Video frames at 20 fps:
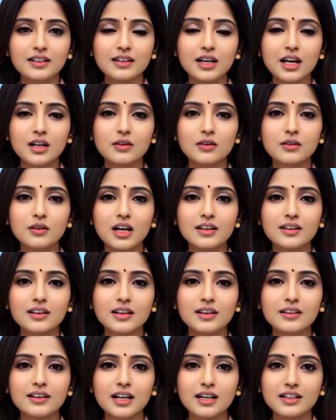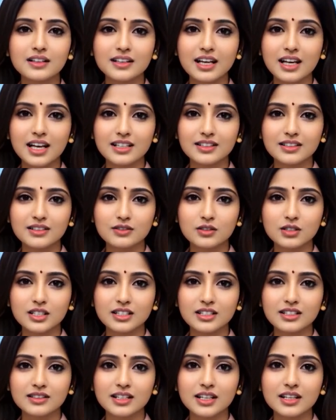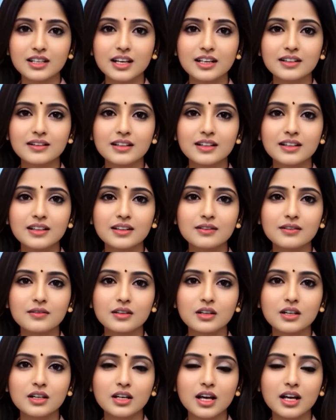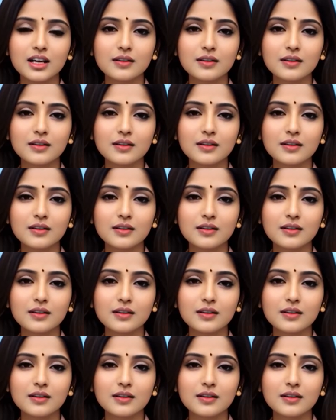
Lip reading: offered prayers at the famous Tirumal Temple on Tuesday.